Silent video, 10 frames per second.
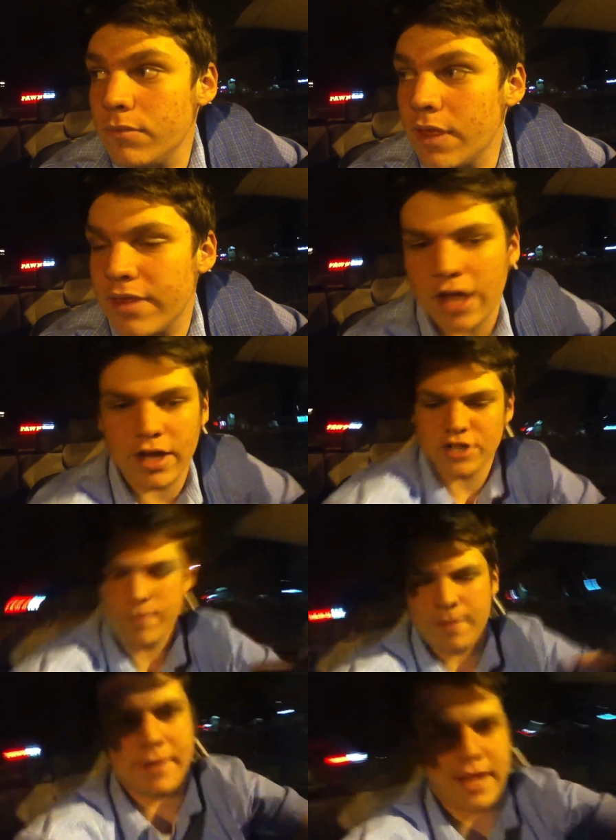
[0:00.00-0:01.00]
That's not good. I
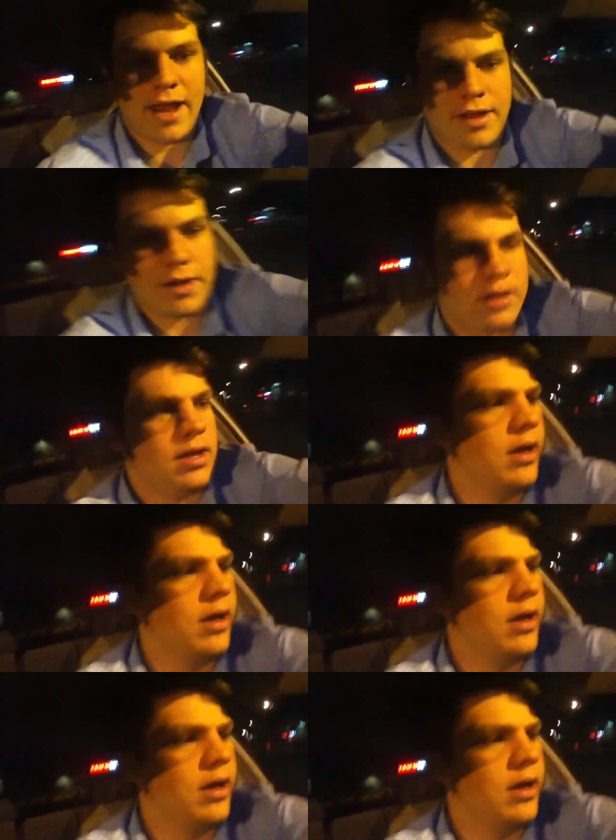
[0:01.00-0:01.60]
should probably get out of here.